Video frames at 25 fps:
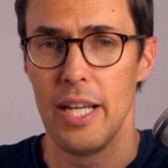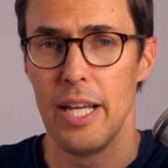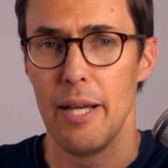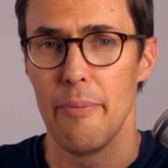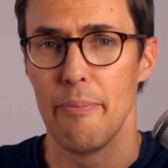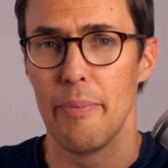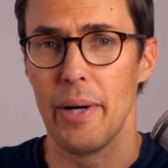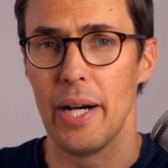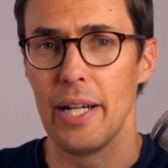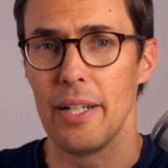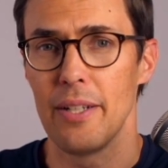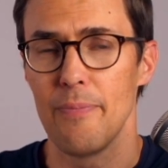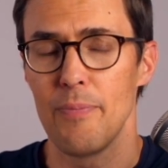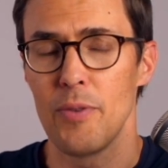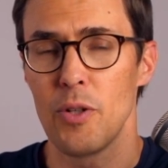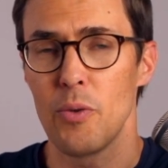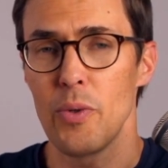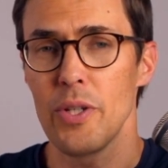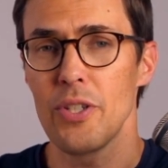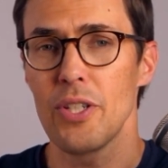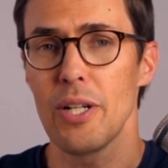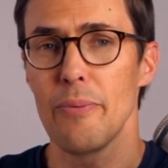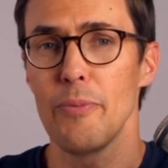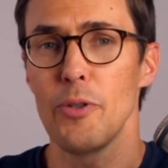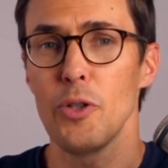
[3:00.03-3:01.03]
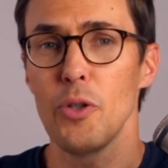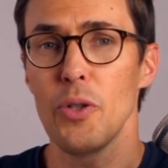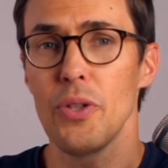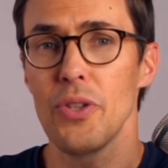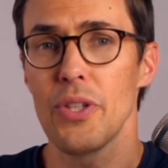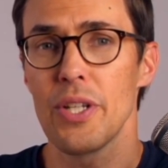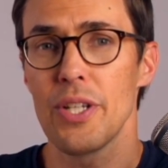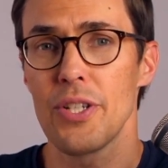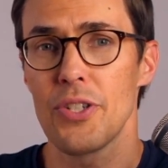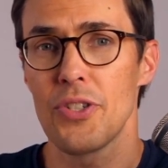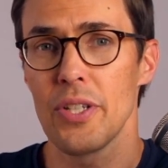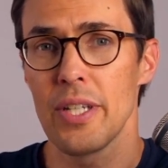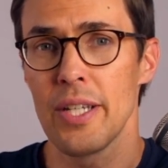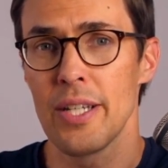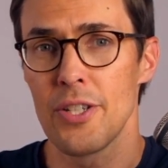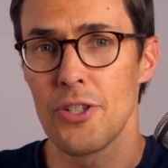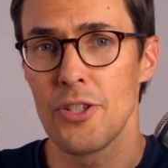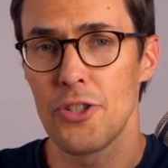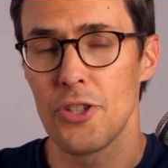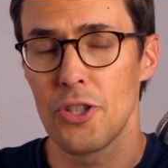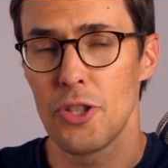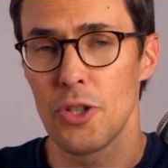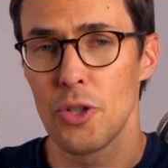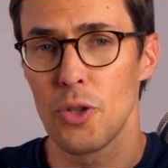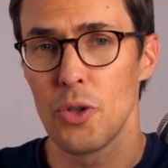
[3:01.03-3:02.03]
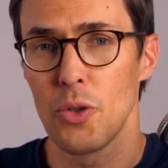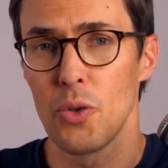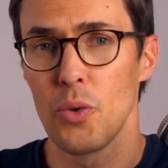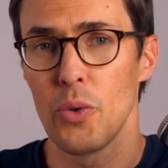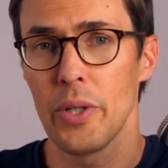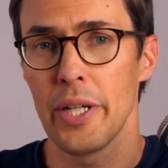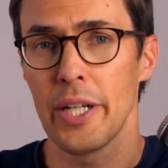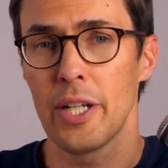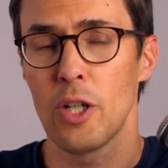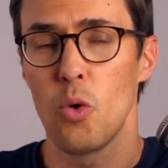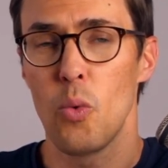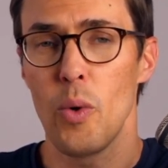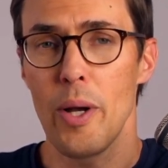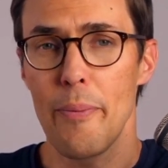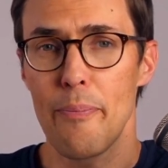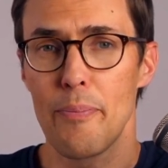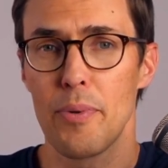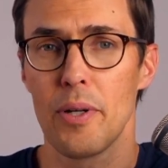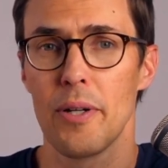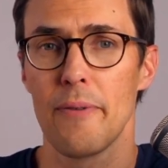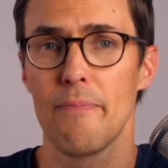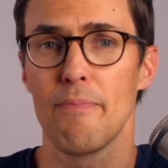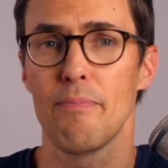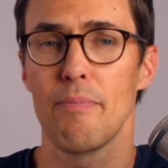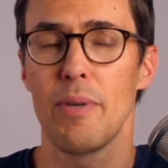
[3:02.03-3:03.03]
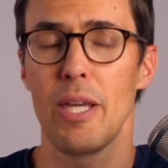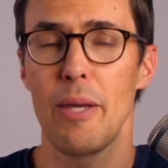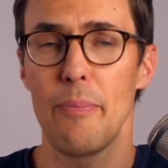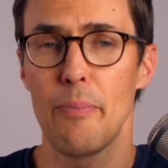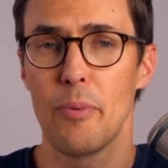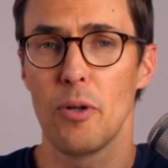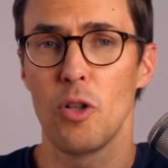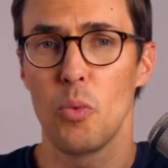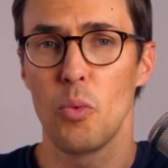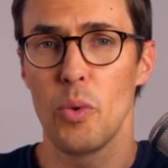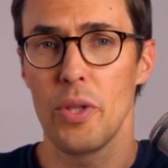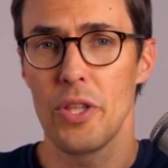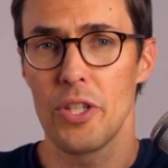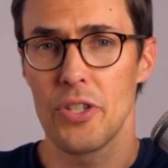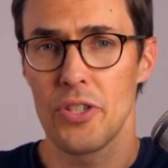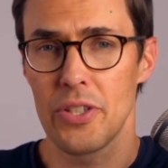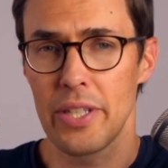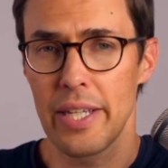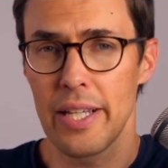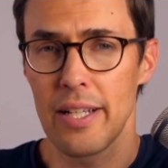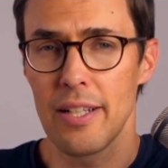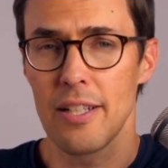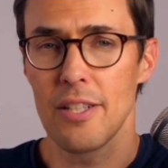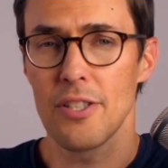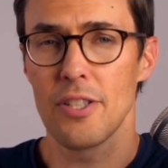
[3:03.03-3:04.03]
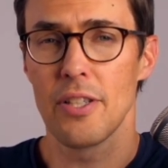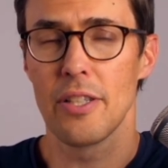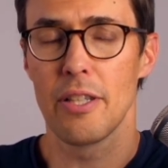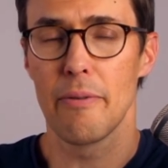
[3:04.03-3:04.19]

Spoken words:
But the reason I'm doing this is to equip people with the skills and the